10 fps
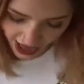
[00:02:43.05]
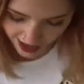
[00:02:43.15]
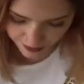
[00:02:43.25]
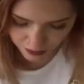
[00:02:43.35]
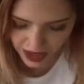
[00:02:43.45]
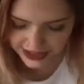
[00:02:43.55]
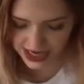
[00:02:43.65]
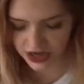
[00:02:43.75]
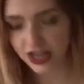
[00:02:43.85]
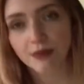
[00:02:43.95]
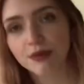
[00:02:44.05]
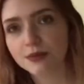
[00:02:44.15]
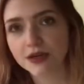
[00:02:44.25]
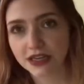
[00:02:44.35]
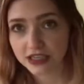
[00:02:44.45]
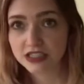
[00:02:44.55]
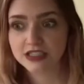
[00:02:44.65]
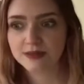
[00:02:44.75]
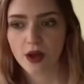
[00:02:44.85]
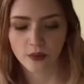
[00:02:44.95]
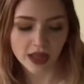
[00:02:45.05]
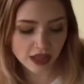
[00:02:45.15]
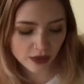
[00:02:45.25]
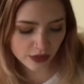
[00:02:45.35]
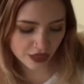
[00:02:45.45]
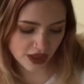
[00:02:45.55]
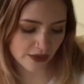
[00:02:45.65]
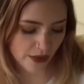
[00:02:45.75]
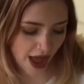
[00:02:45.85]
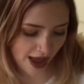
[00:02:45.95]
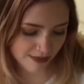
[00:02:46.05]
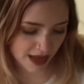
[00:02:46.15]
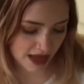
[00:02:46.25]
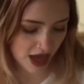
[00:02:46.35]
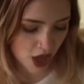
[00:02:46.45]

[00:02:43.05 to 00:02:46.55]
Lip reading: and write down a couple predictions about what you will think will happen